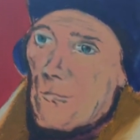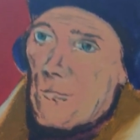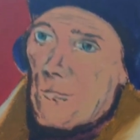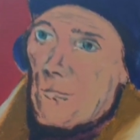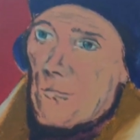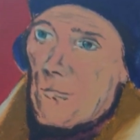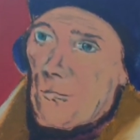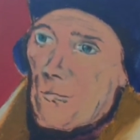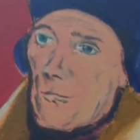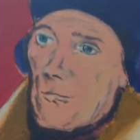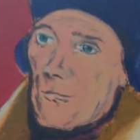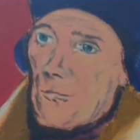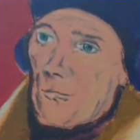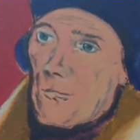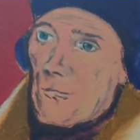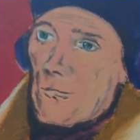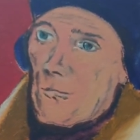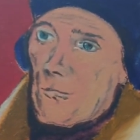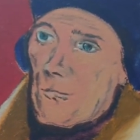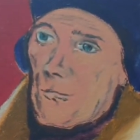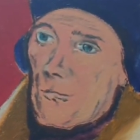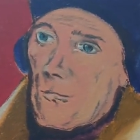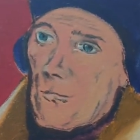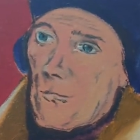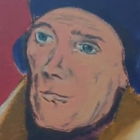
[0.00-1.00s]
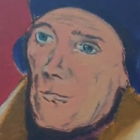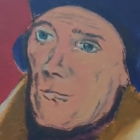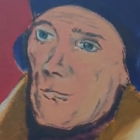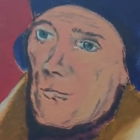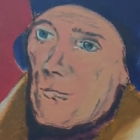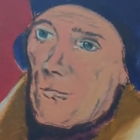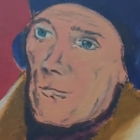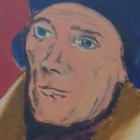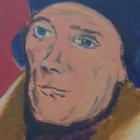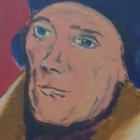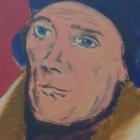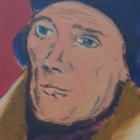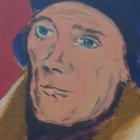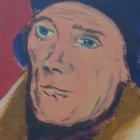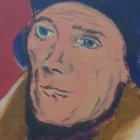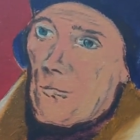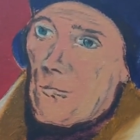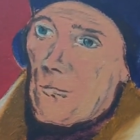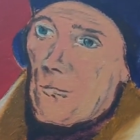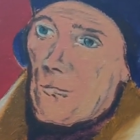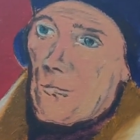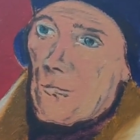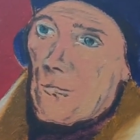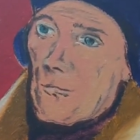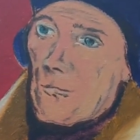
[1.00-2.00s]
and I'm quite enjoying doing this
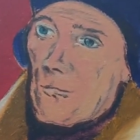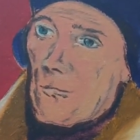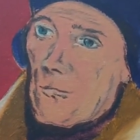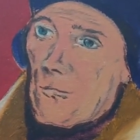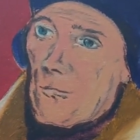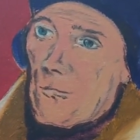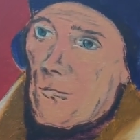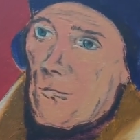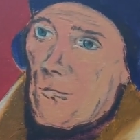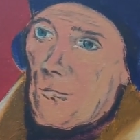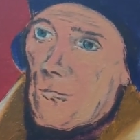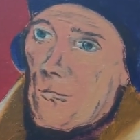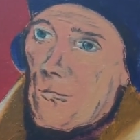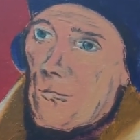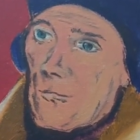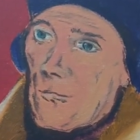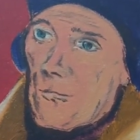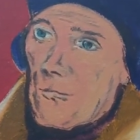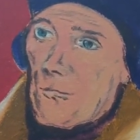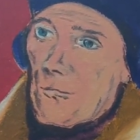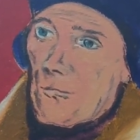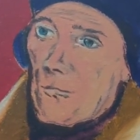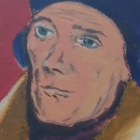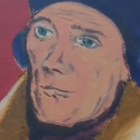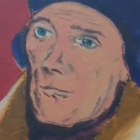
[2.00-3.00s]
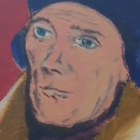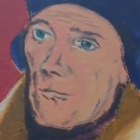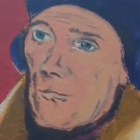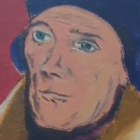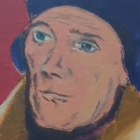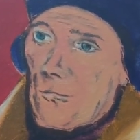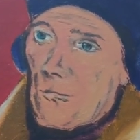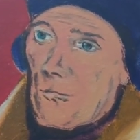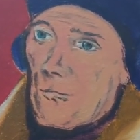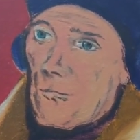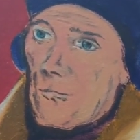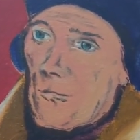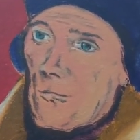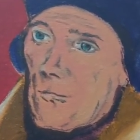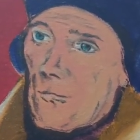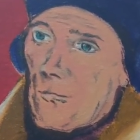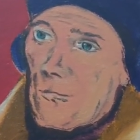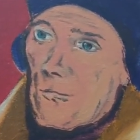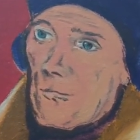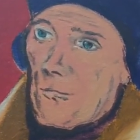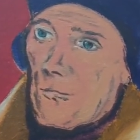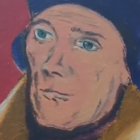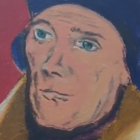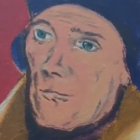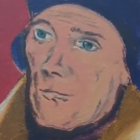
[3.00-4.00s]
one. I don't know if I'll keep
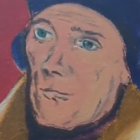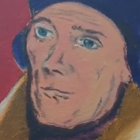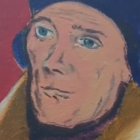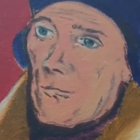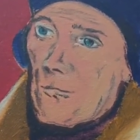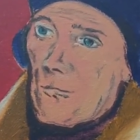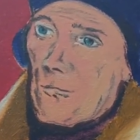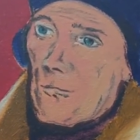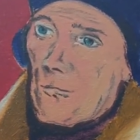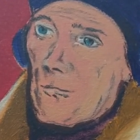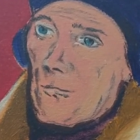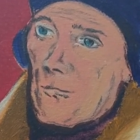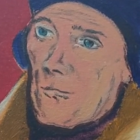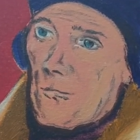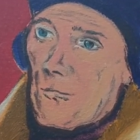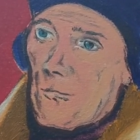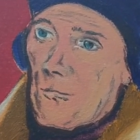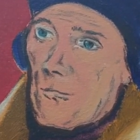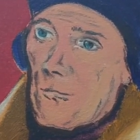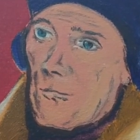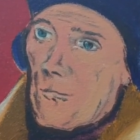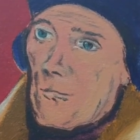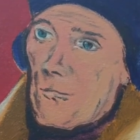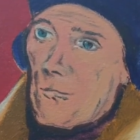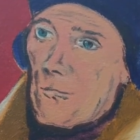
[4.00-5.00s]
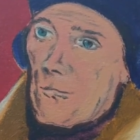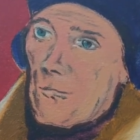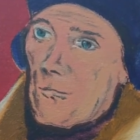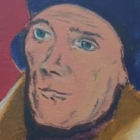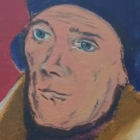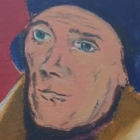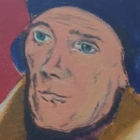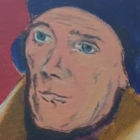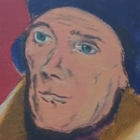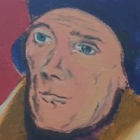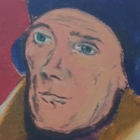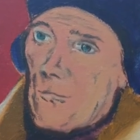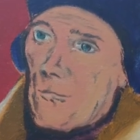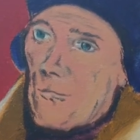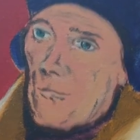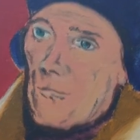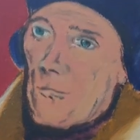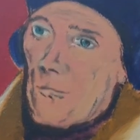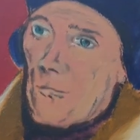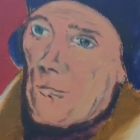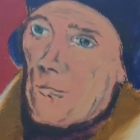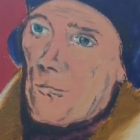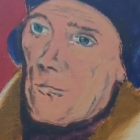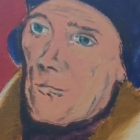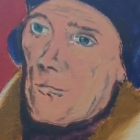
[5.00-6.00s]
his overcoat,
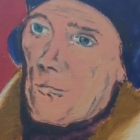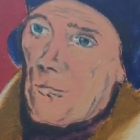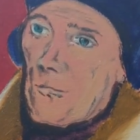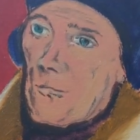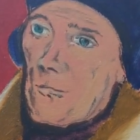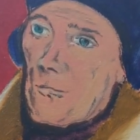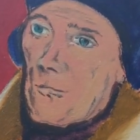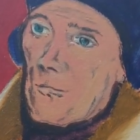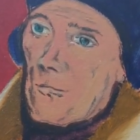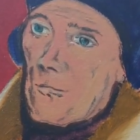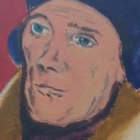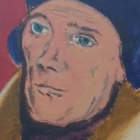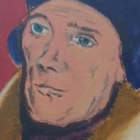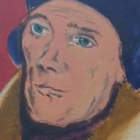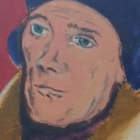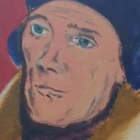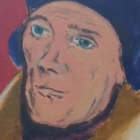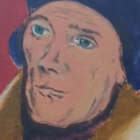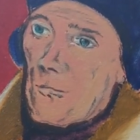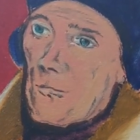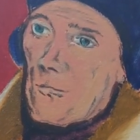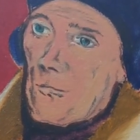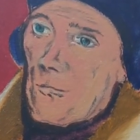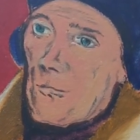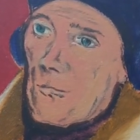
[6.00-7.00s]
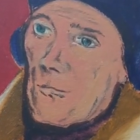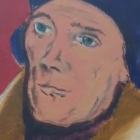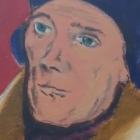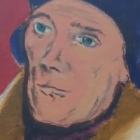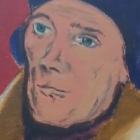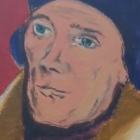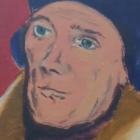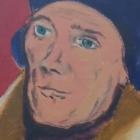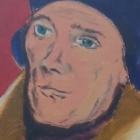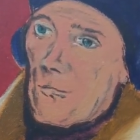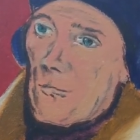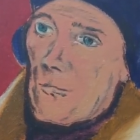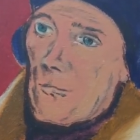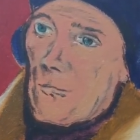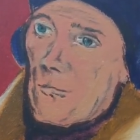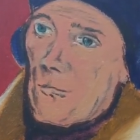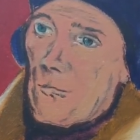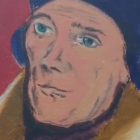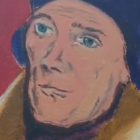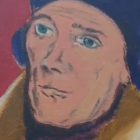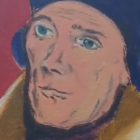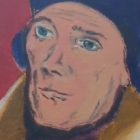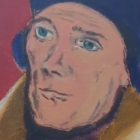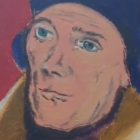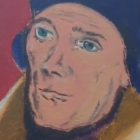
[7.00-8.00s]
shawl or
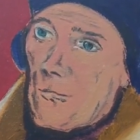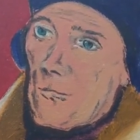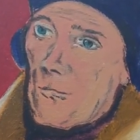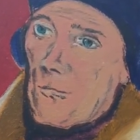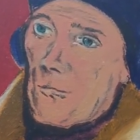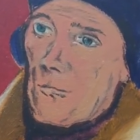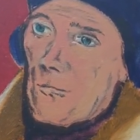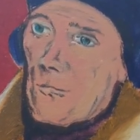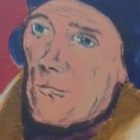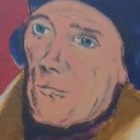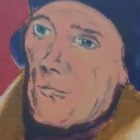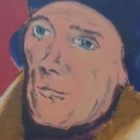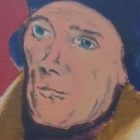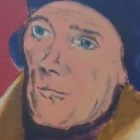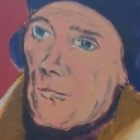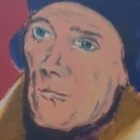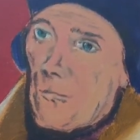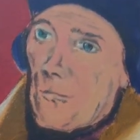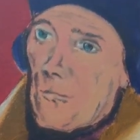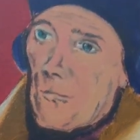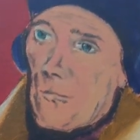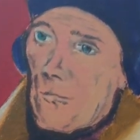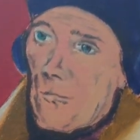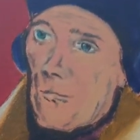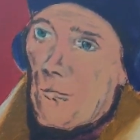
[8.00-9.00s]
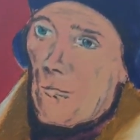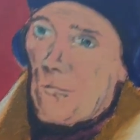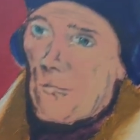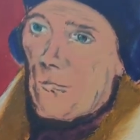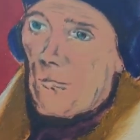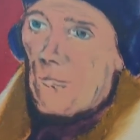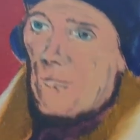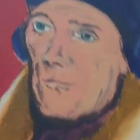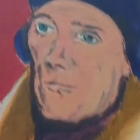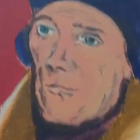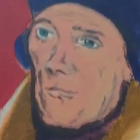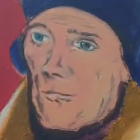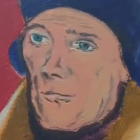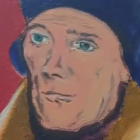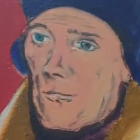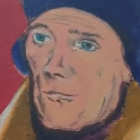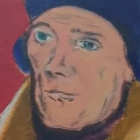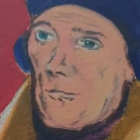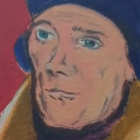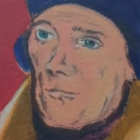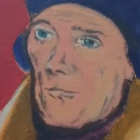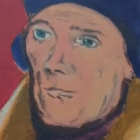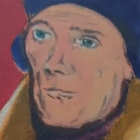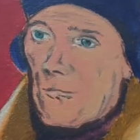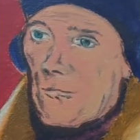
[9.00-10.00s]
whatever, that colour, but
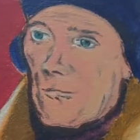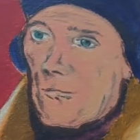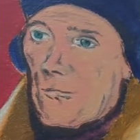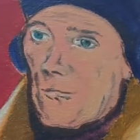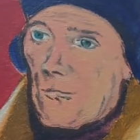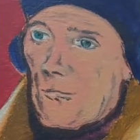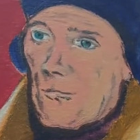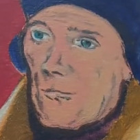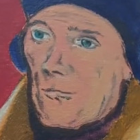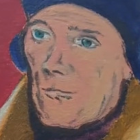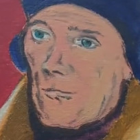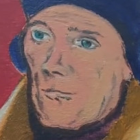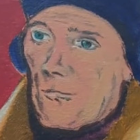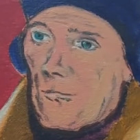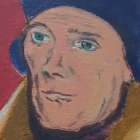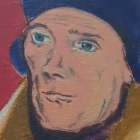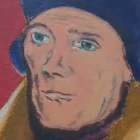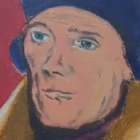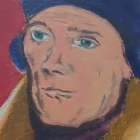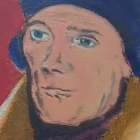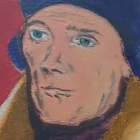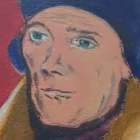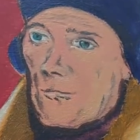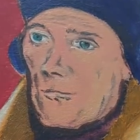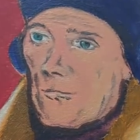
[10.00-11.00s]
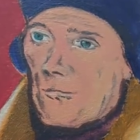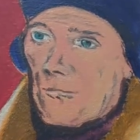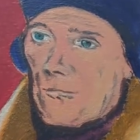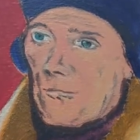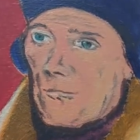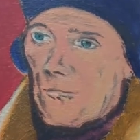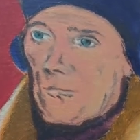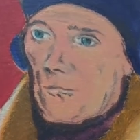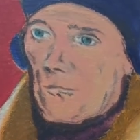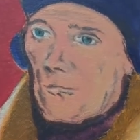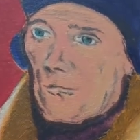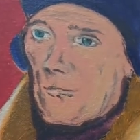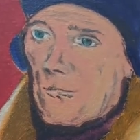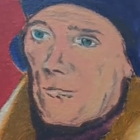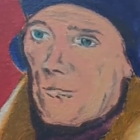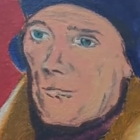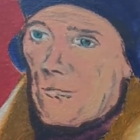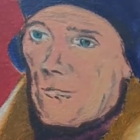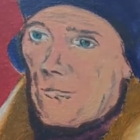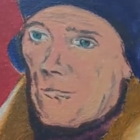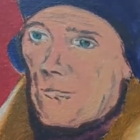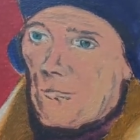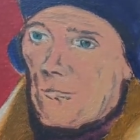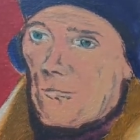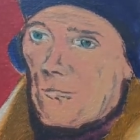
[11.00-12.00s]
it's looking pretty good. So there's quite a bit
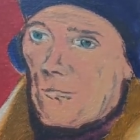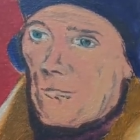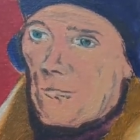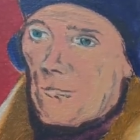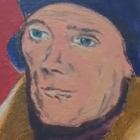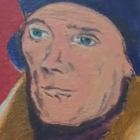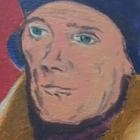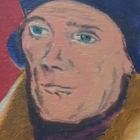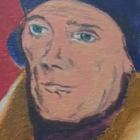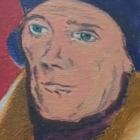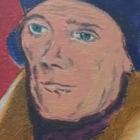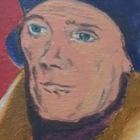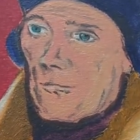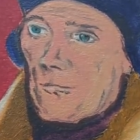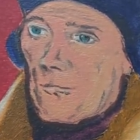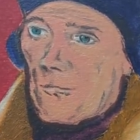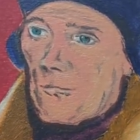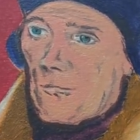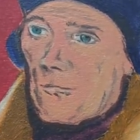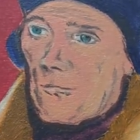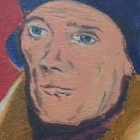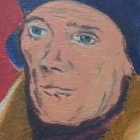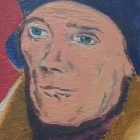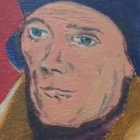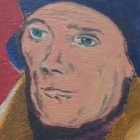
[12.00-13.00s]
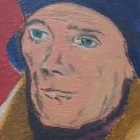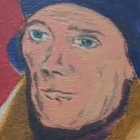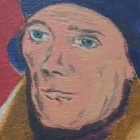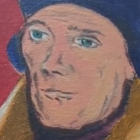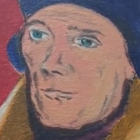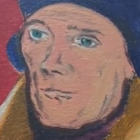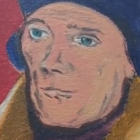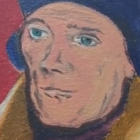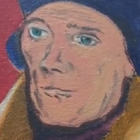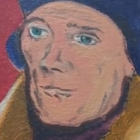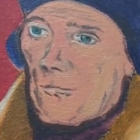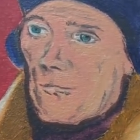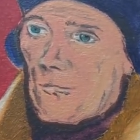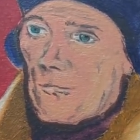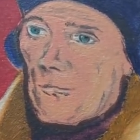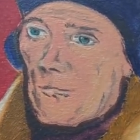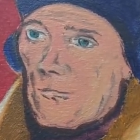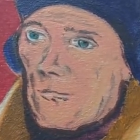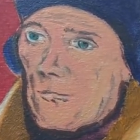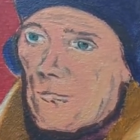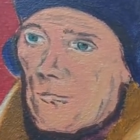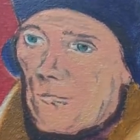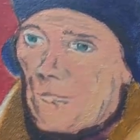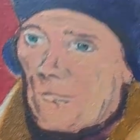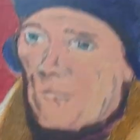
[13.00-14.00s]
to do to this
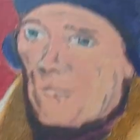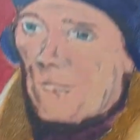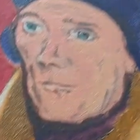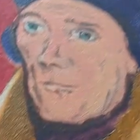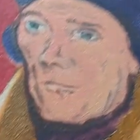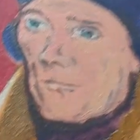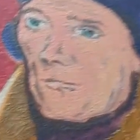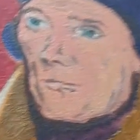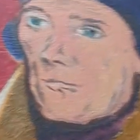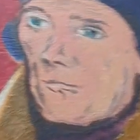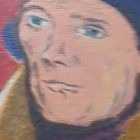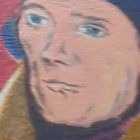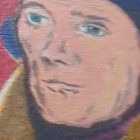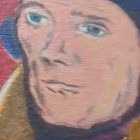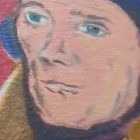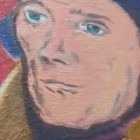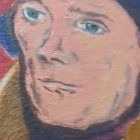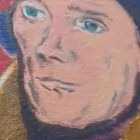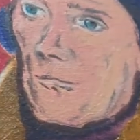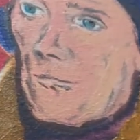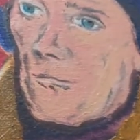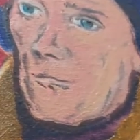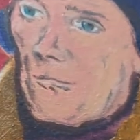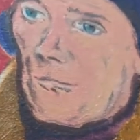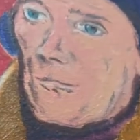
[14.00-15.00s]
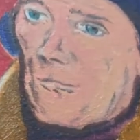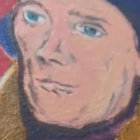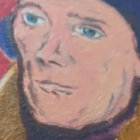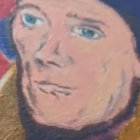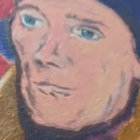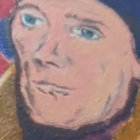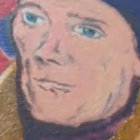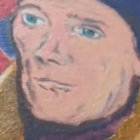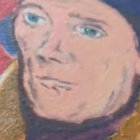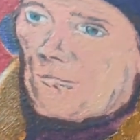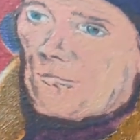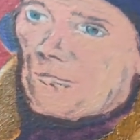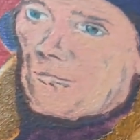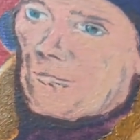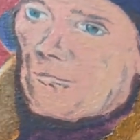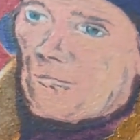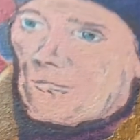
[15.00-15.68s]
painting, but